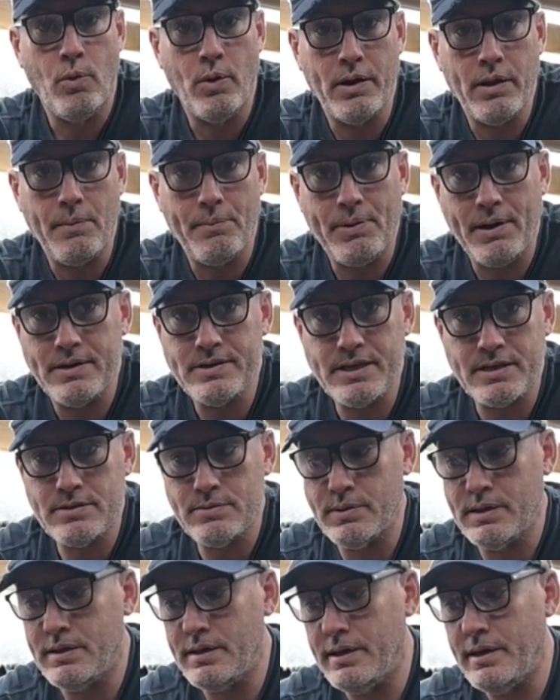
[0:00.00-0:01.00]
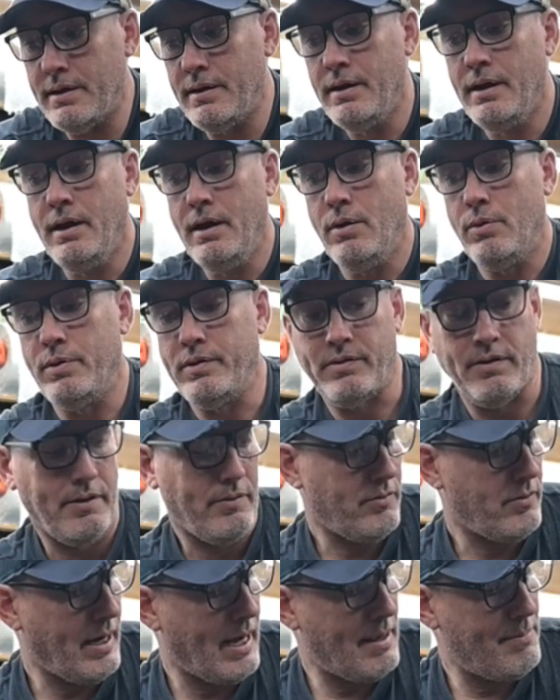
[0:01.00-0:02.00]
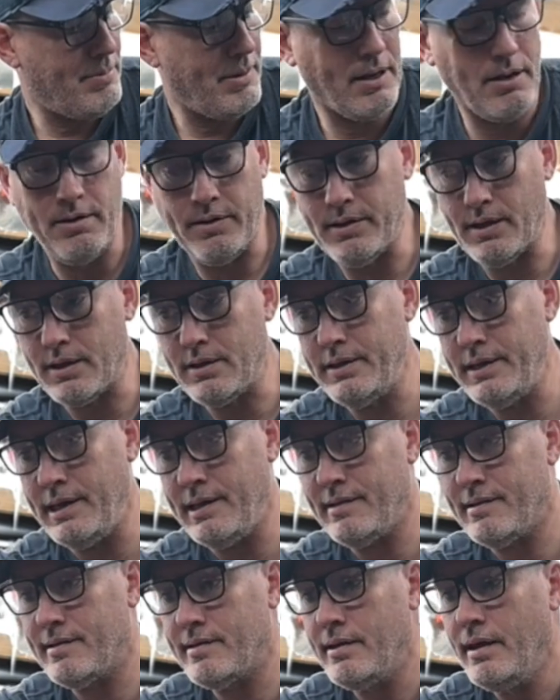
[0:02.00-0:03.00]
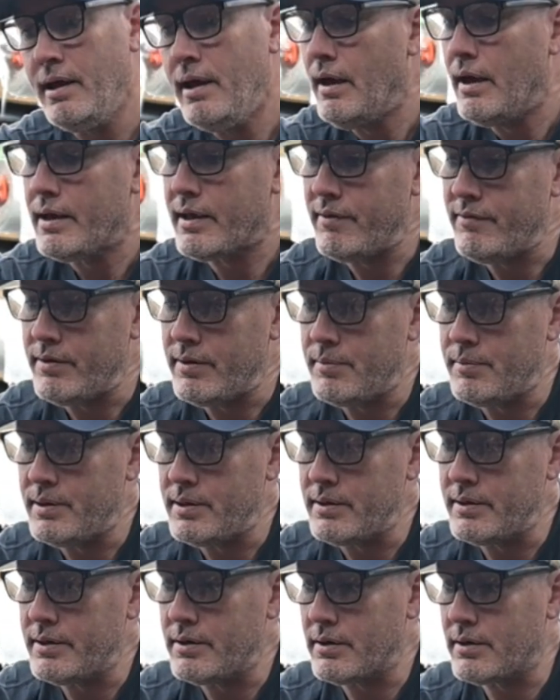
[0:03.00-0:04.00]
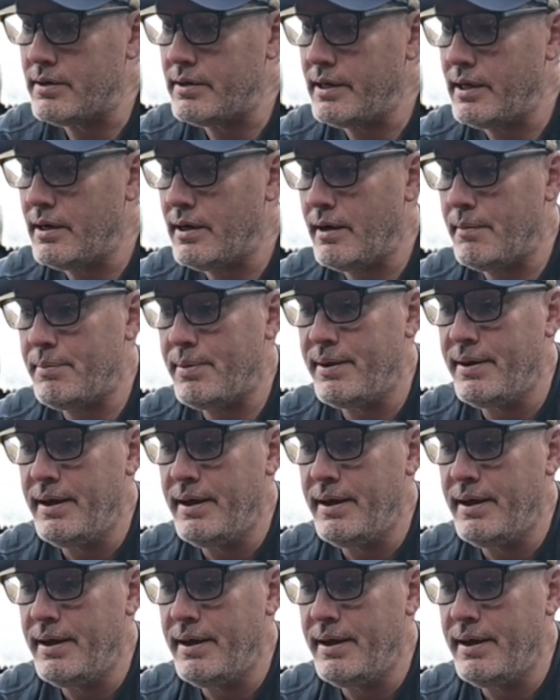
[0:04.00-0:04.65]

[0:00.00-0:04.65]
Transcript: One of the projects we did was unwrapping all the cleats, giving them a little cleanup,